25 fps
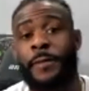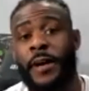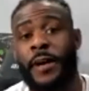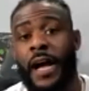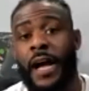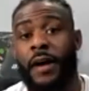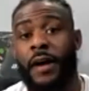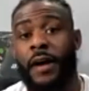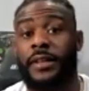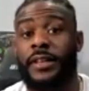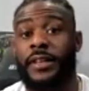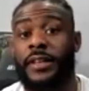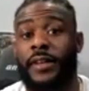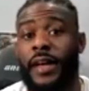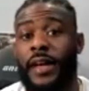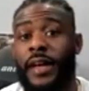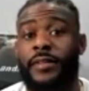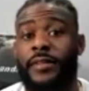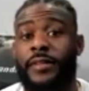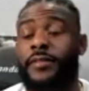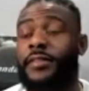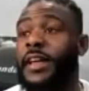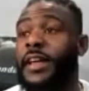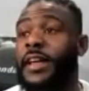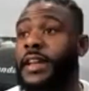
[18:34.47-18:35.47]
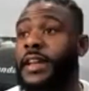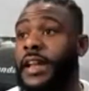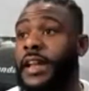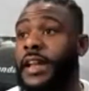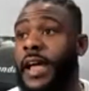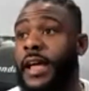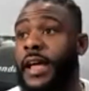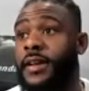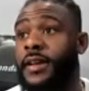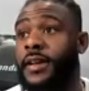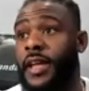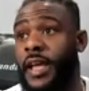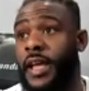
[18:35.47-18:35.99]
But I'll leave I'll leave that at
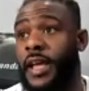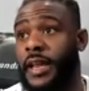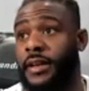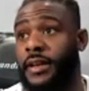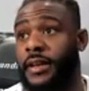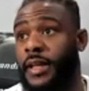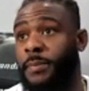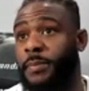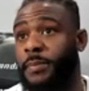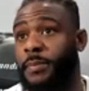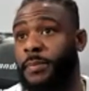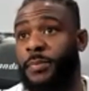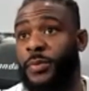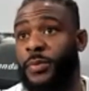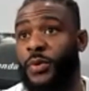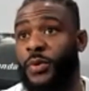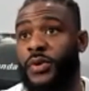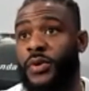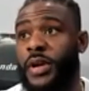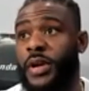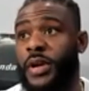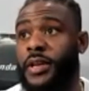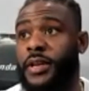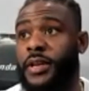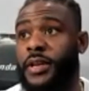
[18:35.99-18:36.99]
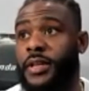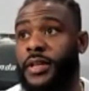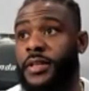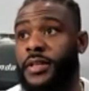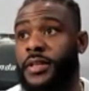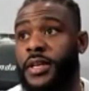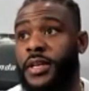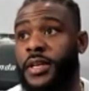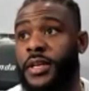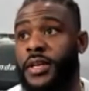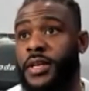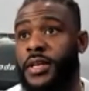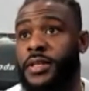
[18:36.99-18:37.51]
that and let people kind
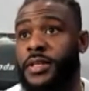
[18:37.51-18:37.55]
of